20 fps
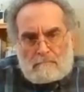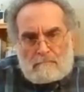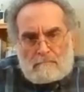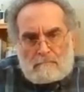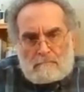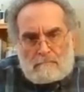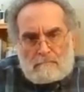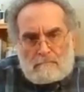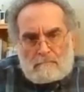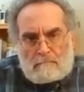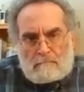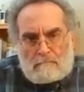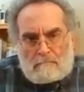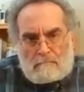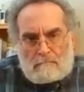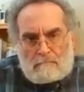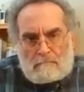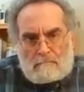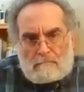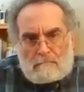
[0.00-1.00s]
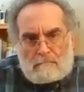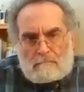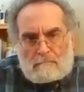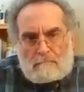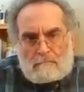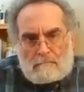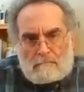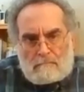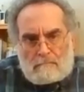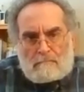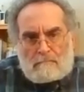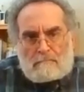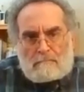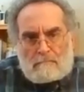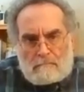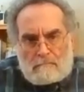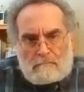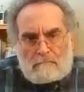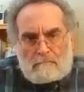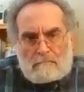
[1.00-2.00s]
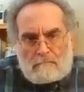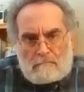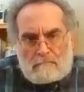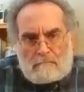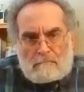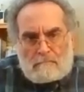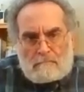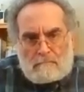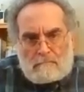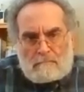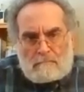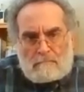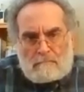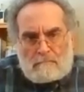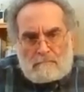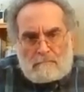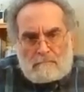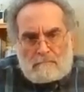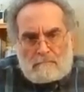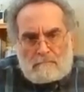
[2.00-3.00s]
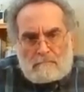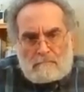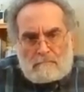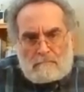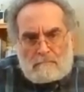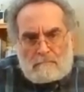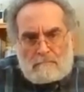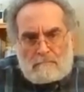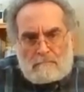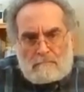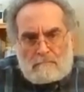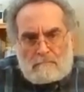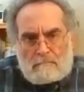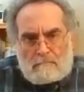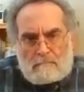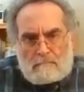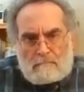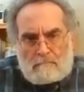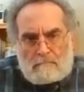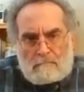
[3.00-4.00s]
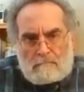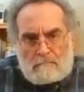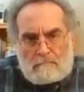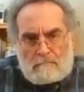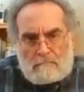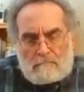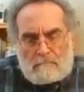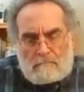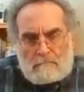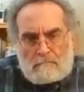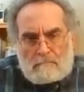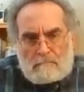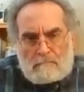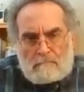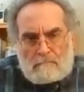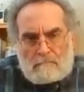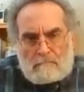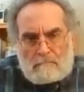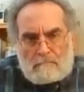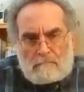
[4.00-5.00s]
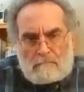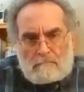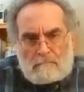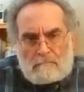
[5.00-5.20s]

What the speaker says: [no speech]